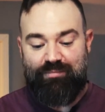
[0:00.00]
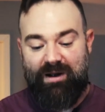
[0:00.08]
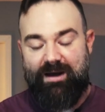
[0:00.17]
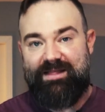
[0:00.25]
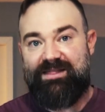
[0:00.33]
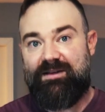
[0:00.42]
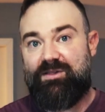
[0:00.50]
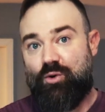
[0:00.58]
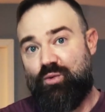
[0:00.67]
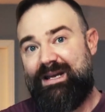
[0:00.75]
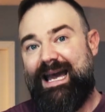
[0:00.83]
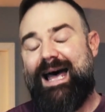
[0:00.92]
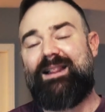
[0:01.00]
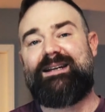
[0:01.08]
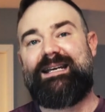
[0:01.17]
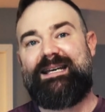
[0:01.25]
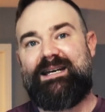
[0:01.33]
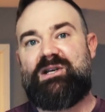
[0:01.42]
but the
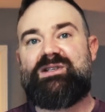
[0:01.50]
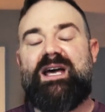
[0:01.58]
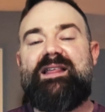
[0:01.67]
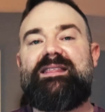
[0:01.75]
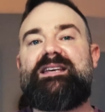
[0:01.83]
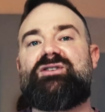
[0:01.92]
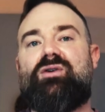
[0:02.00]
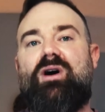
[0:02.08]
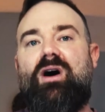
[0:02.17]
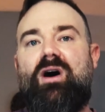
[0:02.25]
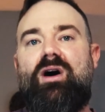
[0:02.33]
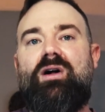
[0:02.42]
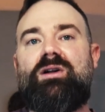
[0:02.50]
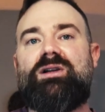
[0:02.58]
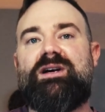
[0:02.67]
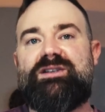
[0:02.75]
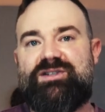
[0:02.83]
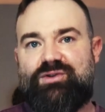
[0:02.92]
reality is these are
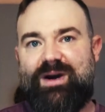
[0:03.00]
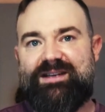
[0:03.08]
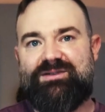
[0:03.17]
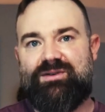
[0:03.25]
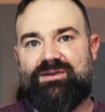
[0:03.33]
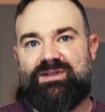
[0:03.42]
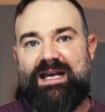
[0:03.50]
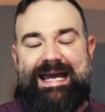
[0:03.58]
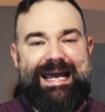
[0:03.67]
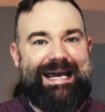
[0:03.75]
all stressors.